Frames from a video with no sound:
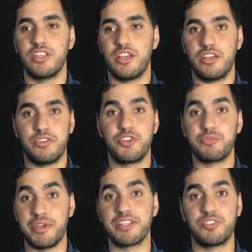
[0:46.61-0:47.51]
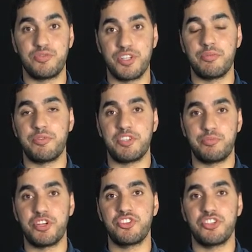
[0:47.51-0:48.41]
uh, respects freedom of
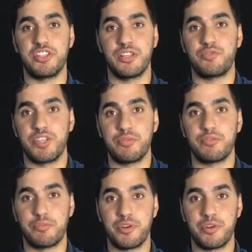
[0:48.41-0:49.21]
expression and freedom of the